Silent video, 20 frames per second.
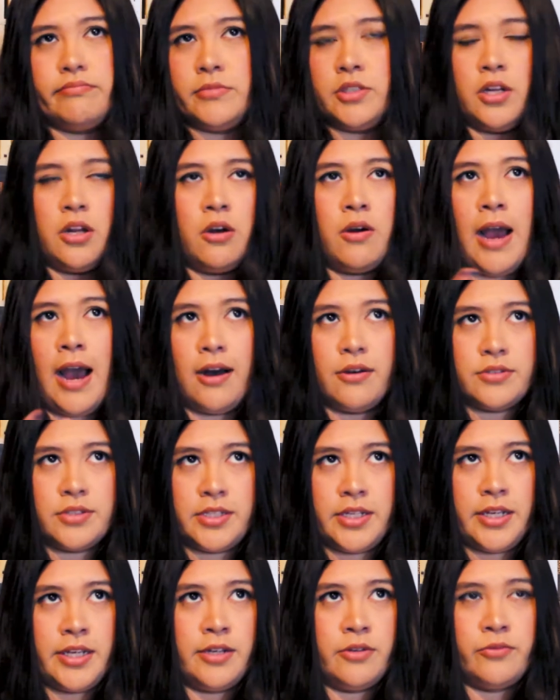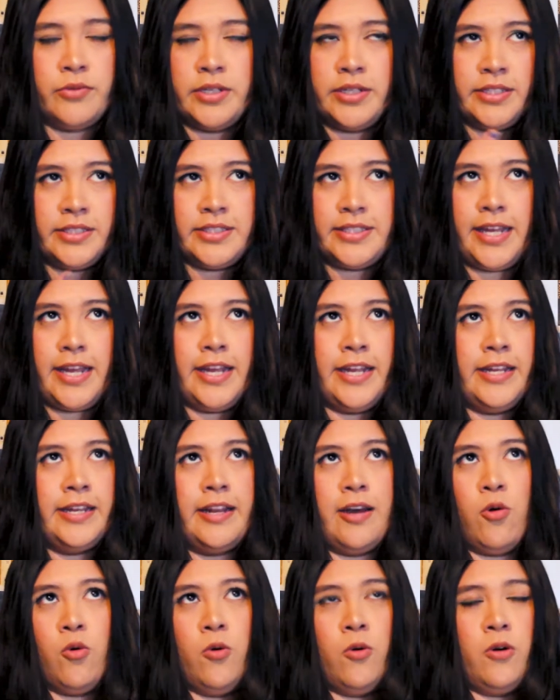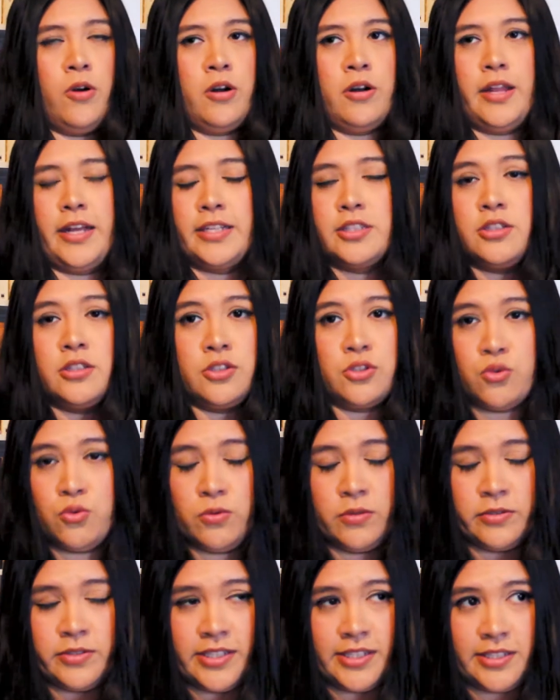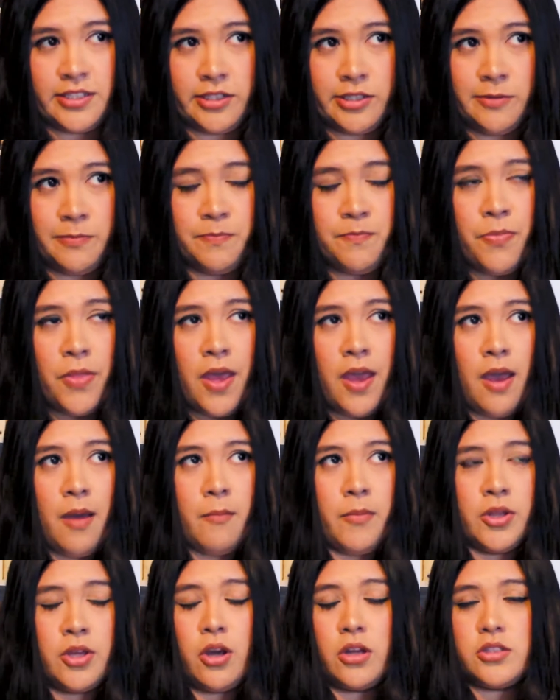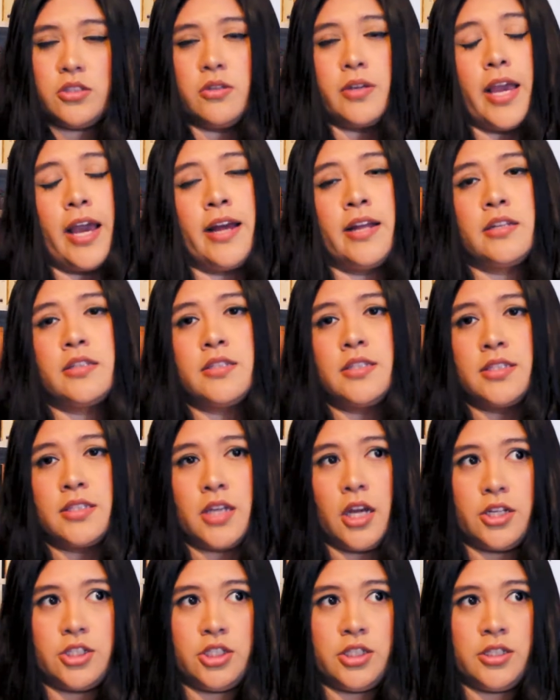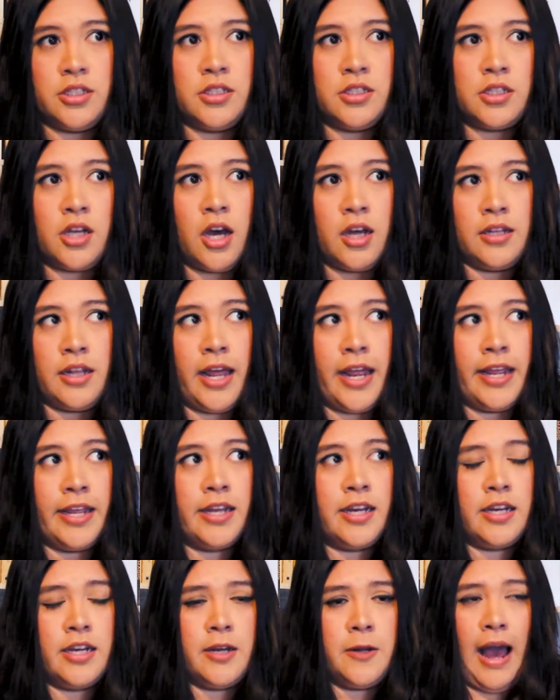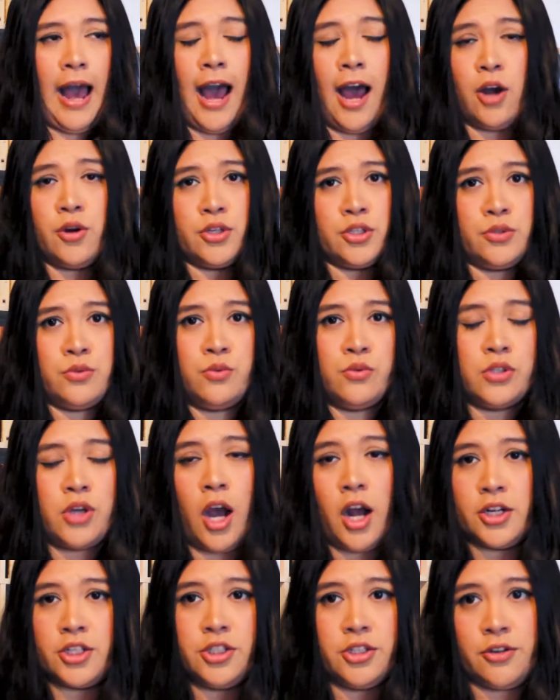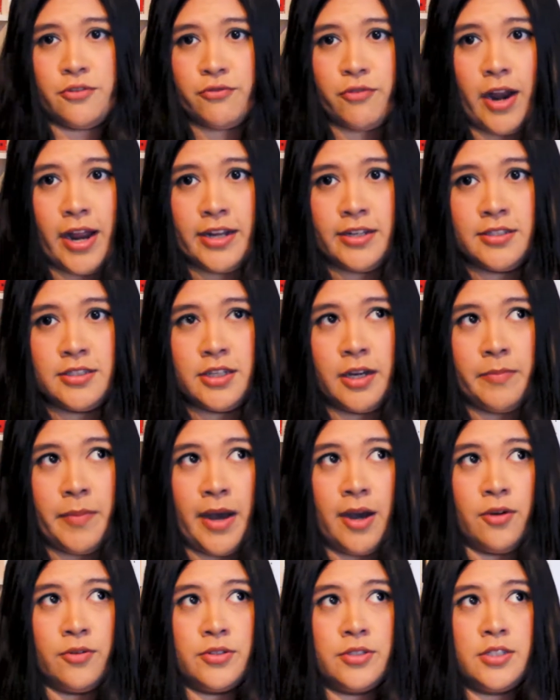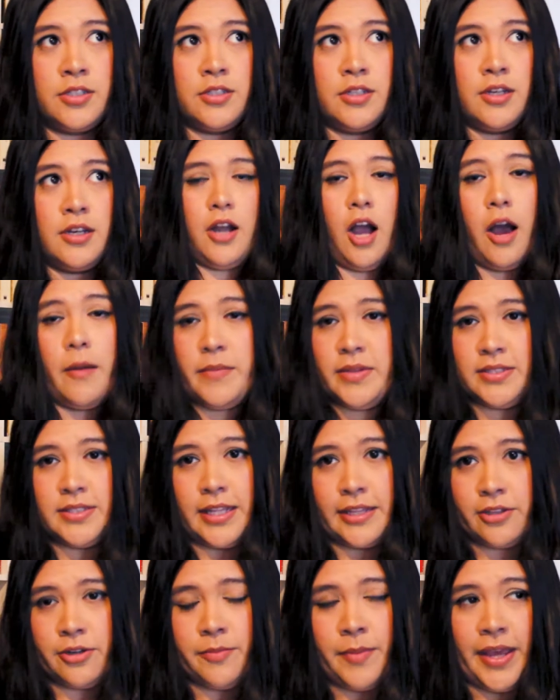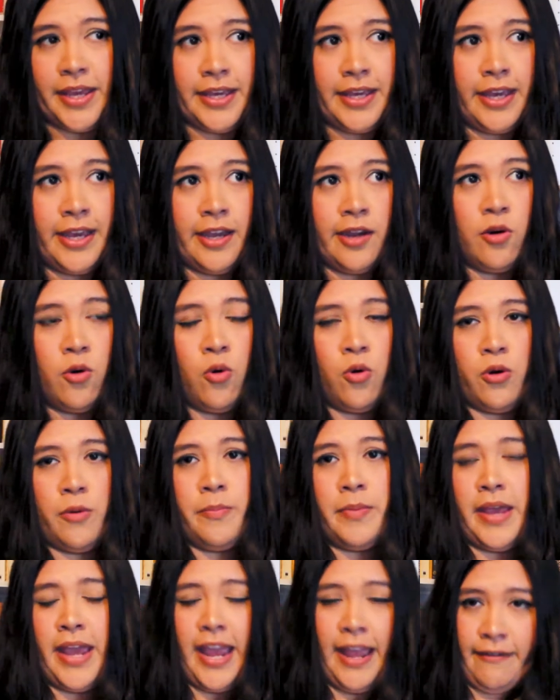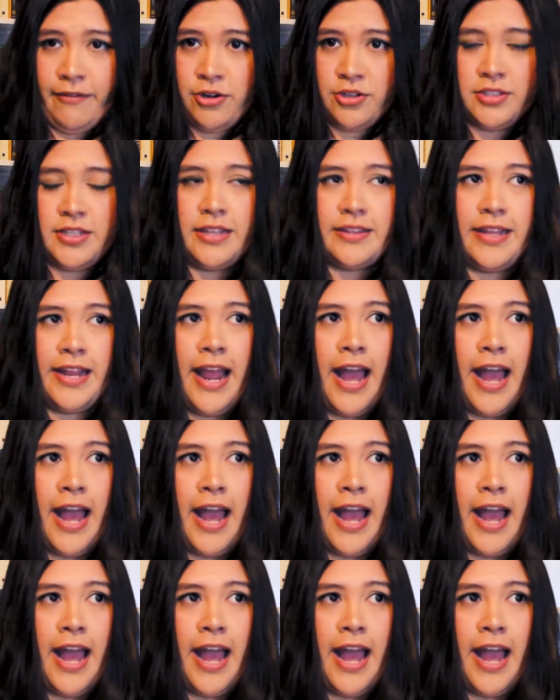you know housing, real estate or like the school system but you also get discussions on like how to talk to your friend about comments that they're making or behaviors that they